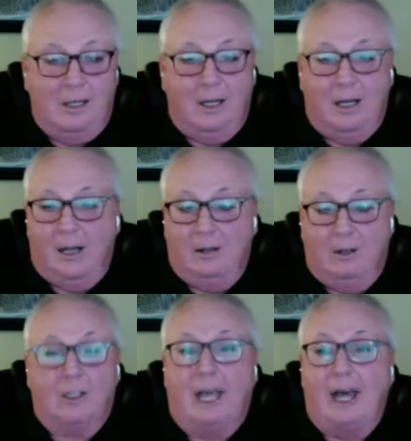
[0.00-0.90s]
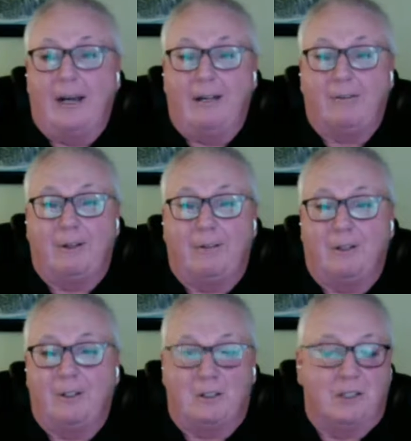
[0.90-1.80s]
I'll look at it.
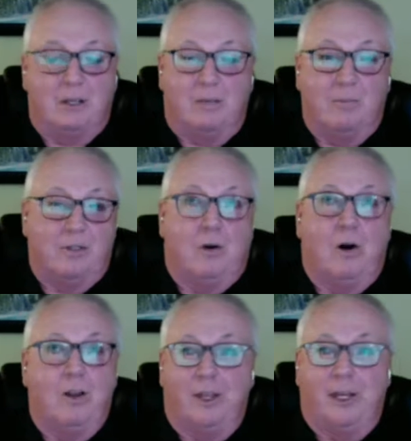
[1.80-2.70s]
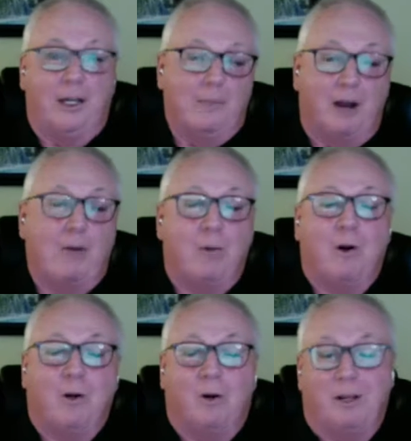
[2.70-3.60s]
If it's just some bizarre thing, I probably
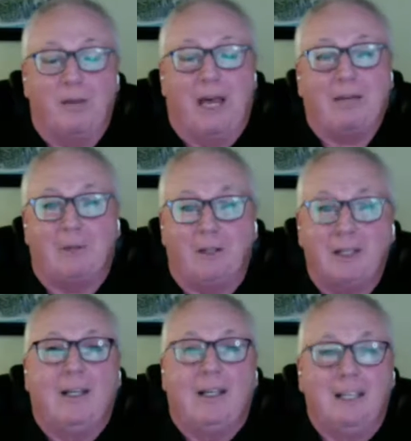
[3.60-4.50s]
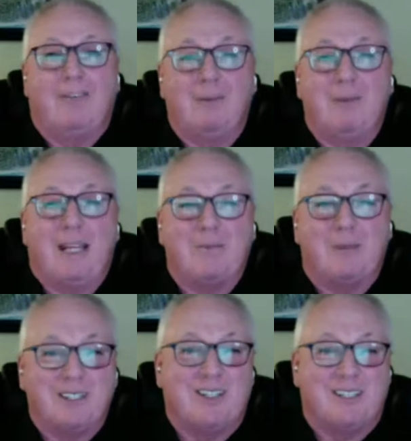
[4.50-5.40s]
won't call you back, but if it makes
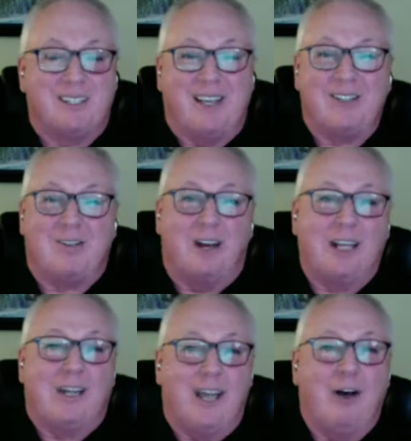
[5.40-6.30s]
business sense or I can